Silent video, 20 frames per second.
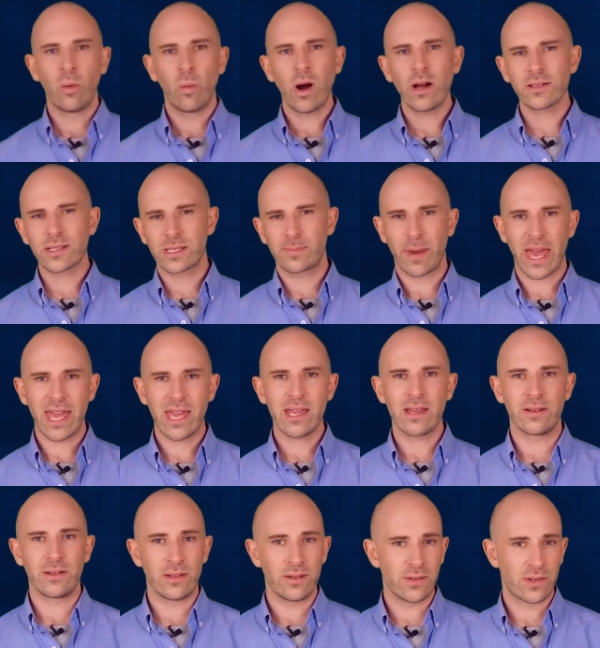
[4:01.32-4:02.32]
while
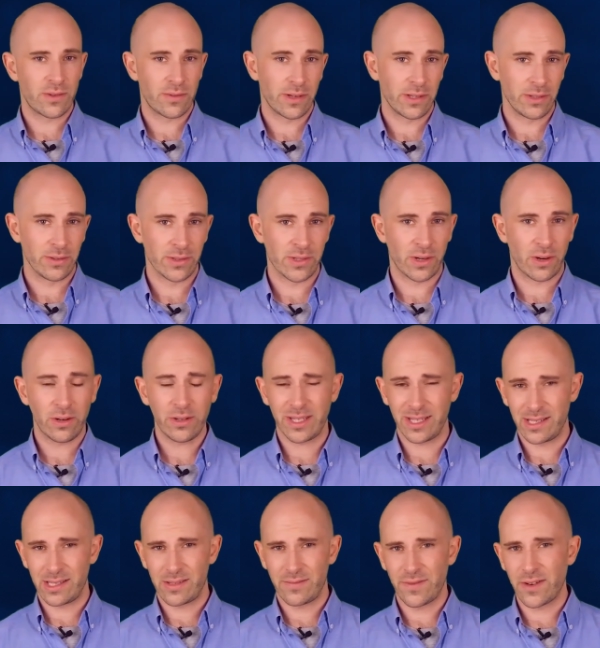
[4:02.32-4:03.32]
spaying and neutering your dog
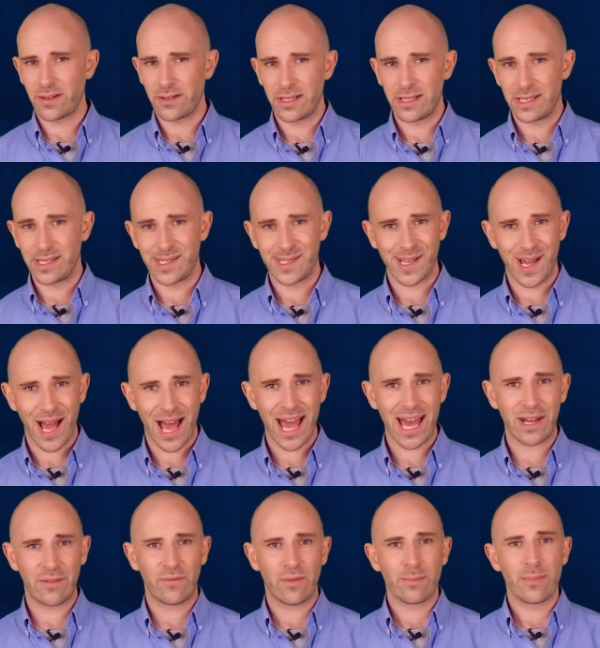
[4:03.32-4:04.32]
is very
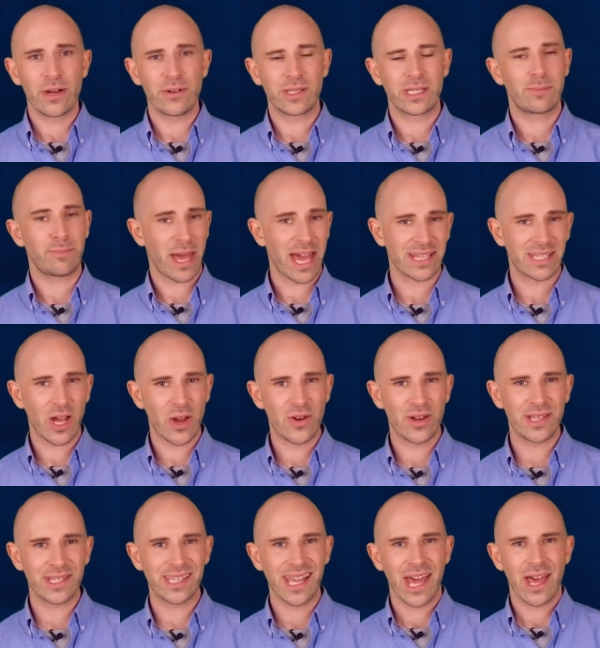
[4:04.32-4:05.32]
desired for most pet
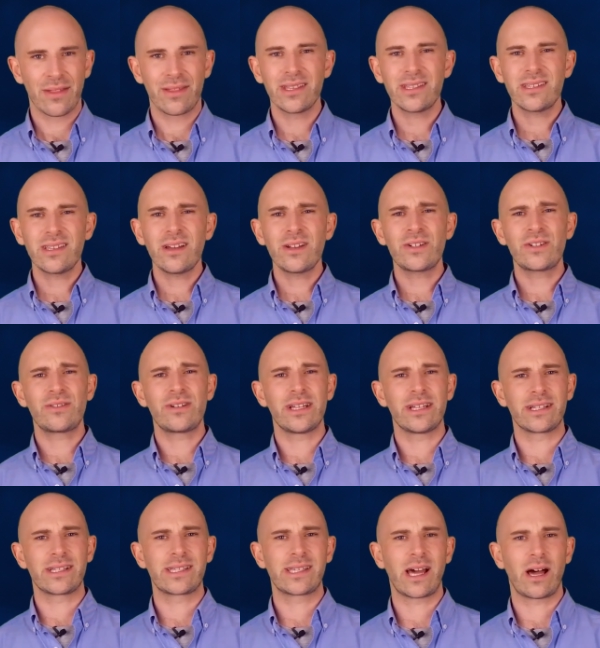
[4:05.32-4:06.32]
owners, the
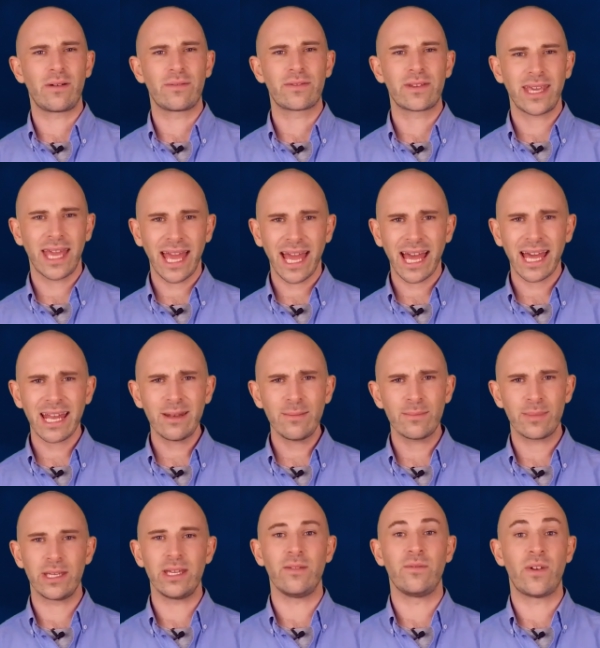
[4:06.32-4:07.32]
surgery itself
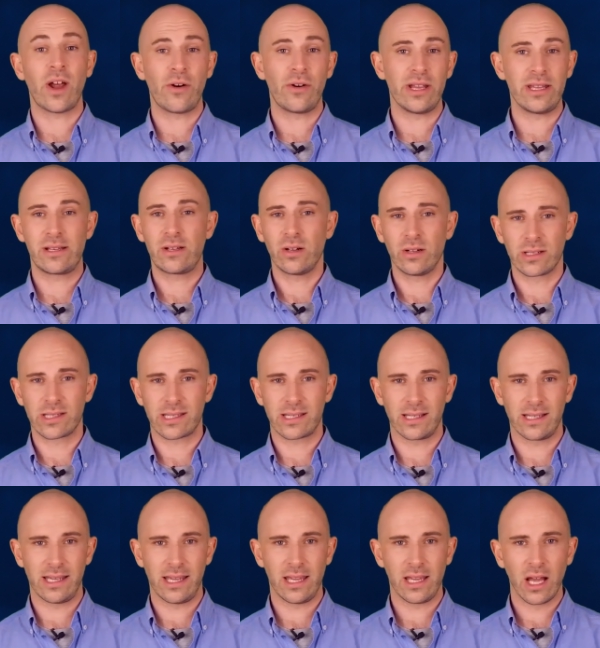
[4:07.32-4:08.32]
can be very
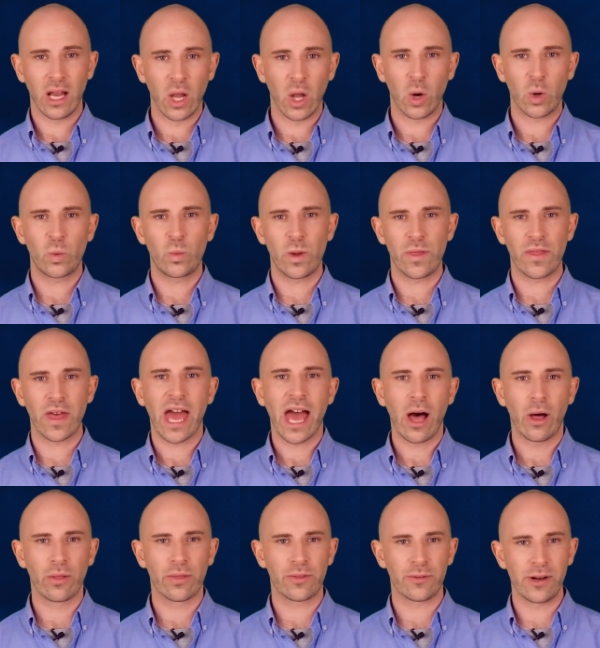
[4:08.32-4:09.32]
costly, along with the
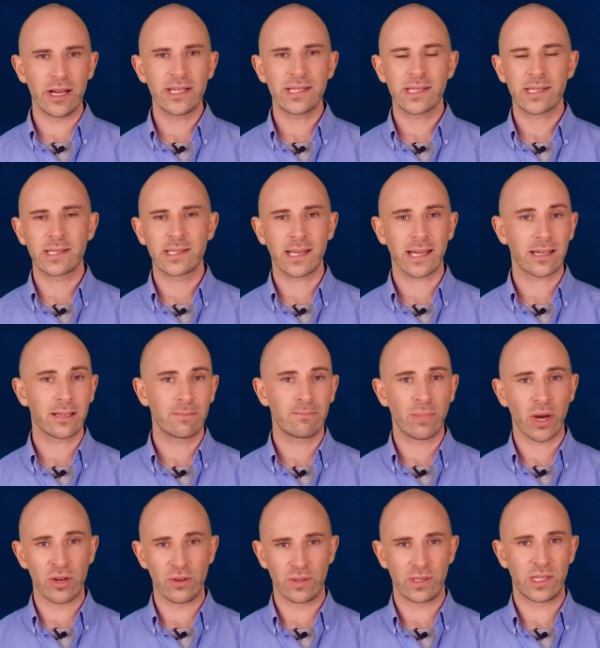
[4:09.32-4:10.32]
health risks it can
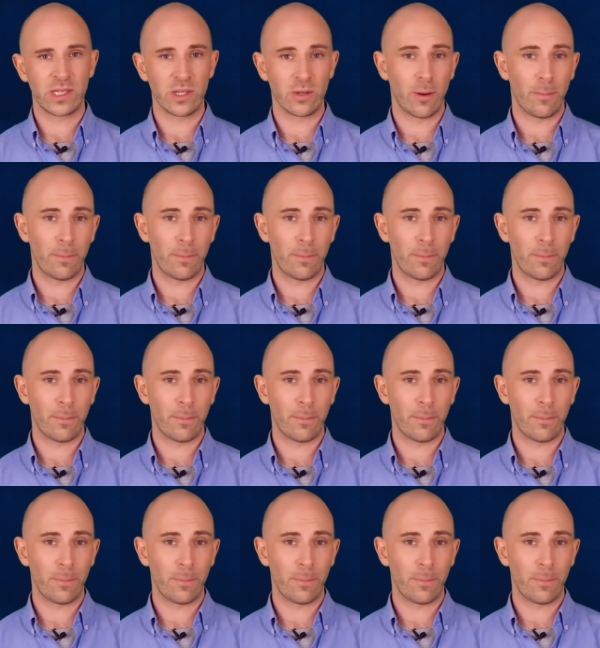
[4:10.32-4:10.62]
pose to